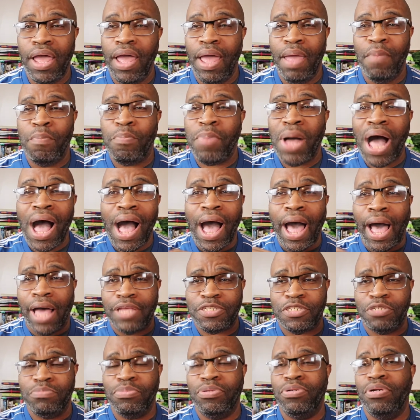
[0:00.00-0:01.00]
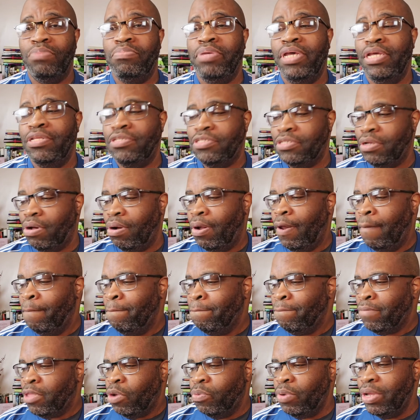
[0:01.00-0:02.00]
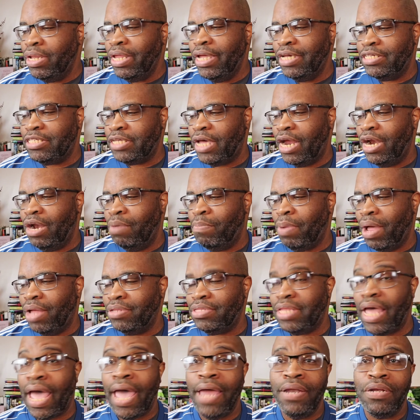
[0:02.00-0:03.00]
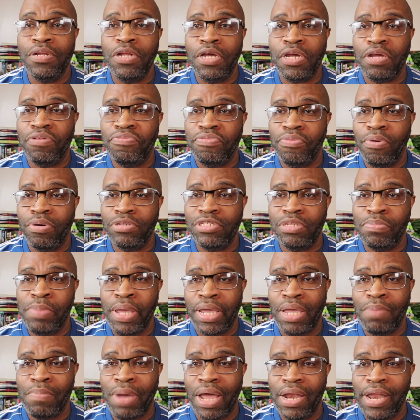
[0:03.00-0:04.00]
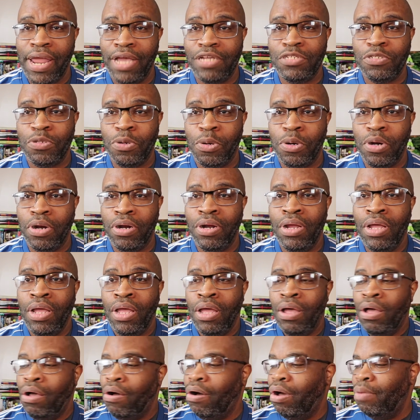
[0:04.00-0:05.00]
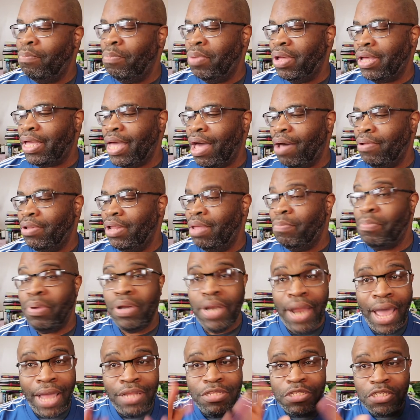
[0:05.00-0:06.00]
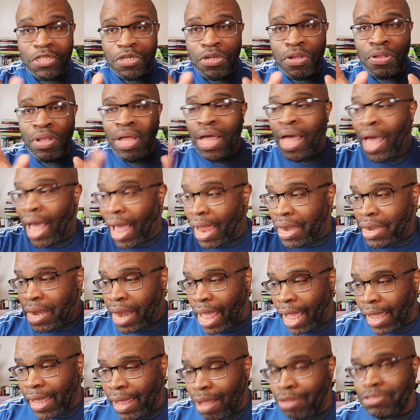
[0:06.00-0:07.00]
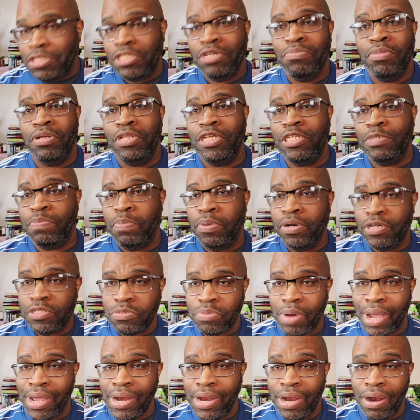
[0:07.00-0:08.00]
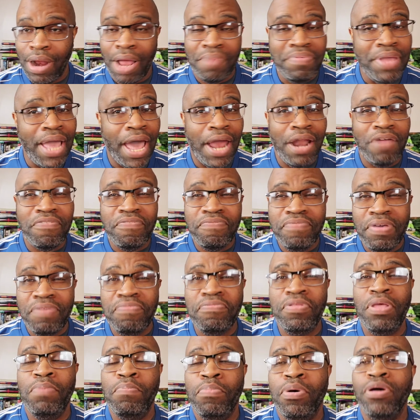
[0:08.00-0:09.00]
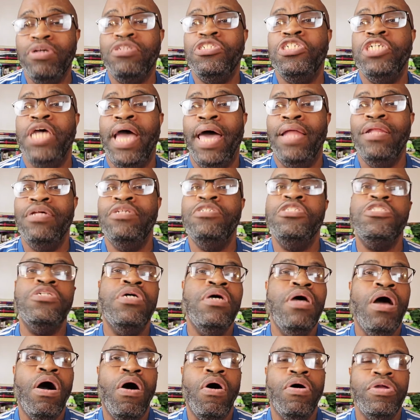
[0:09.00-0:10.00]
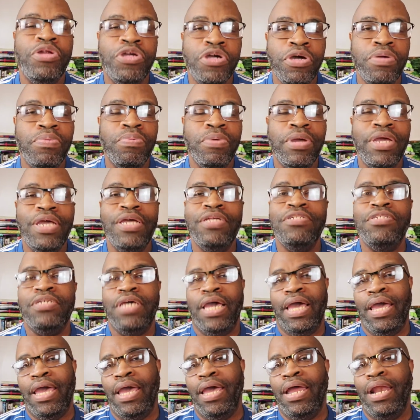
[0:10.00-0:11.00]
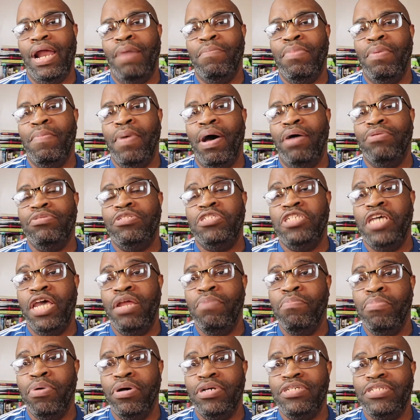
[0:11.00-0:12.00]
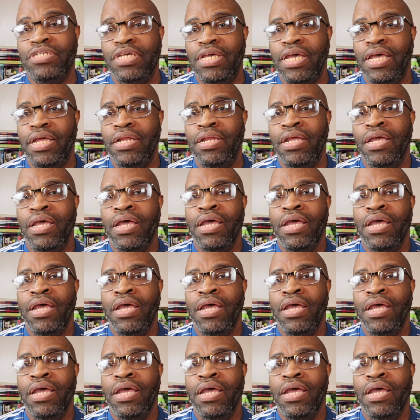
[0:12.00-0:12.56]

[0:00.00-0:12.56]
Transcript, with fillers: impossible to beat. So, really excited about that and looking forward to making my next order on Book Outlet, but not until I knock out some of these books right here. I've got a 50 book challenge on Goodreads, and I'm about 10 books in